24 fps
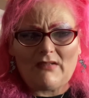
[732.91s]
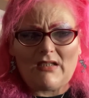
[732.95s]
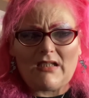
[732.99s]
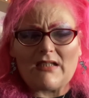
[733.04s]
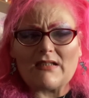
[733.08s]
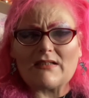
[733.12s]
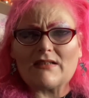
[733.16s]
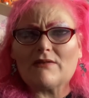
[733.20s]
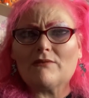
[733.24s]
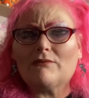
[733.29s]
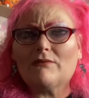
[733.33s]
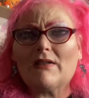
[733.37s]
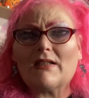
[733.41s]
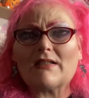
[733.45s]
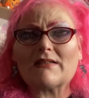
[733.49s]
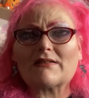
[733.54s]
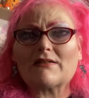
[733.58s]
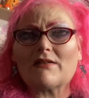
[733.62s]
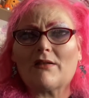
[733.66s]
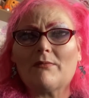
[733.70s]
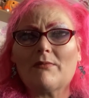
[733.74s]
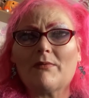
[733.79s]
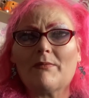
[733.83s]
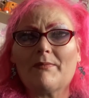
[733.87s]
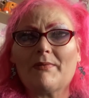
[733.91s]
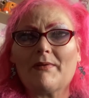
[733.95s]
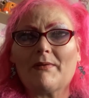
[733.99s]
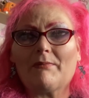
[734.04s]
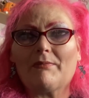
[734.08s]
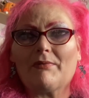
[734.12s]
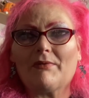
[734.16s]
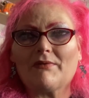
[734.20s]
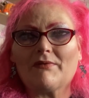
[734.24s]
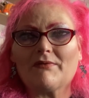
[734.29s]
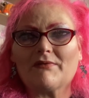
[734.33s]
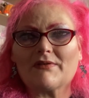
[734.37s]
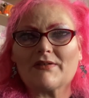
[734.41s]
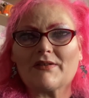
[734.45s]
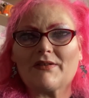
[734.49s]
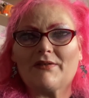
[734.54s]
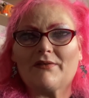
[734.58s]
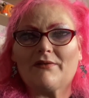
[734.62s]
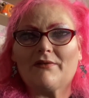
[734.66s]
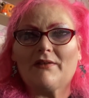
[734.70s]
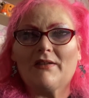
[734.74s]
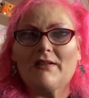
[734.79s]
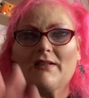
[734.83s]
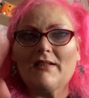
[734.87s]
Until next time, and Pink Poodle
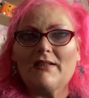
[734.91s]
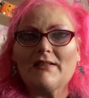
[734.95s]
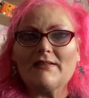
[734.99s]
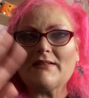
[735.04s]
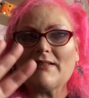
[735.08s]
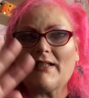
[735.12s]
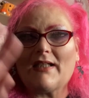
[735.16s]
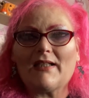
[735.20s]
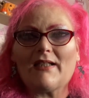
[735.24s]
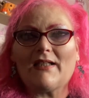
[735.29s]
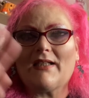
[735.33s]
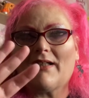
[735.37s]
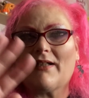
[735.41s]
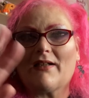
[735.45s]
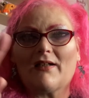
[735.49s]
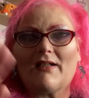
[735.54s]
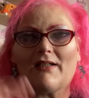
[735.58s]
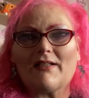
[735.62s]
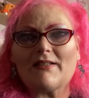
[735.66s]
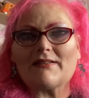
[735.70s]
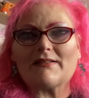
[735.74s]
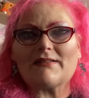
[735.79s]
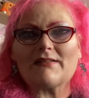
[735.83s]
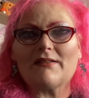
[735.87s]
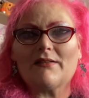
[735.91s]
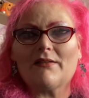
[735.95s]
too. Take care, guys.